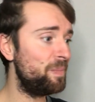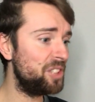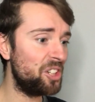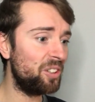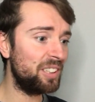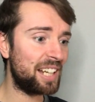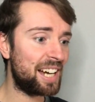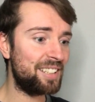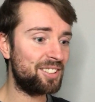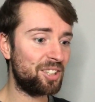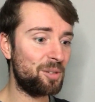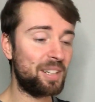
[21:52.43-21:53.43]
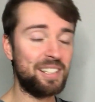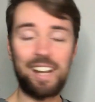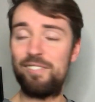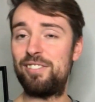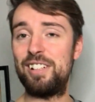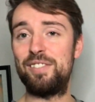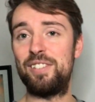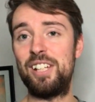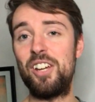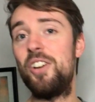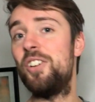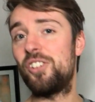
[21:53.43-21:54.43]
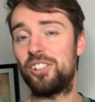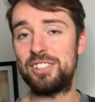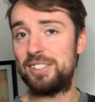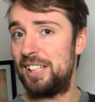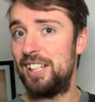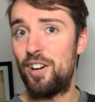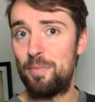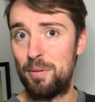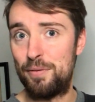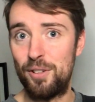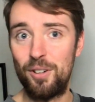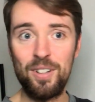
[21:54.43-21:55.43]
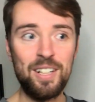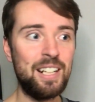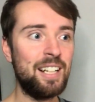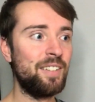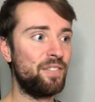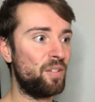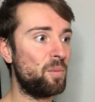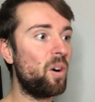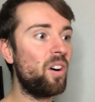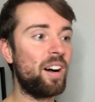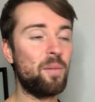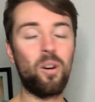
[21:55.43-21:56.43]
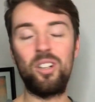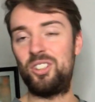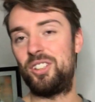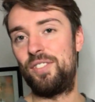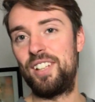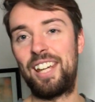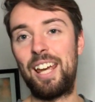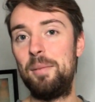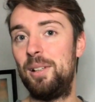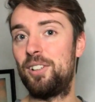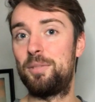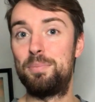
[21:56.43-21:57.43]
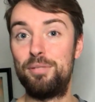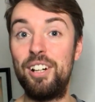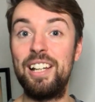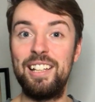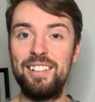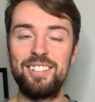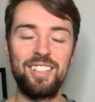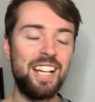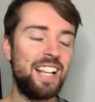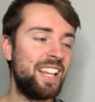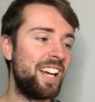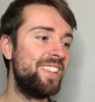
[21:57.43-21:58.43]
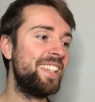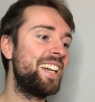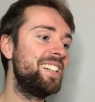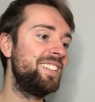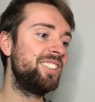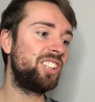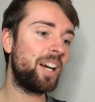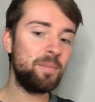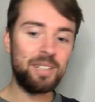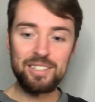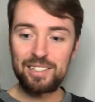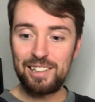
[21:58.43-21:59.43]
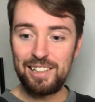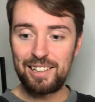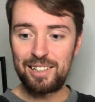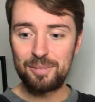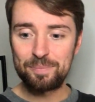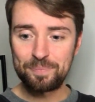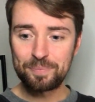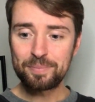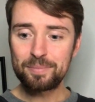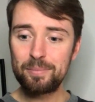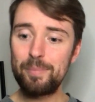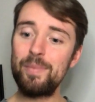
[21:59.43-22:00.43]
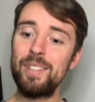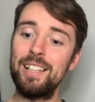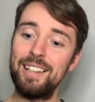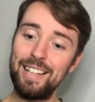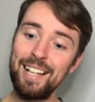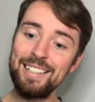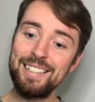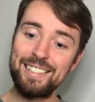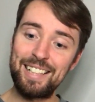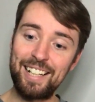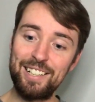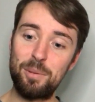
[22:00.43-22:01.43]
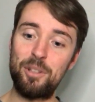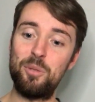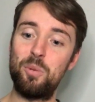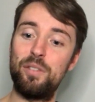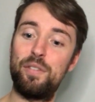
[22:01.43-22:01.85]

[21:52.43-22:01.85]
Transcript: Young lad who I'd never even heard or seen of before. From what I watched of the game, he looked brilliant. And then in the Champions League last night when they won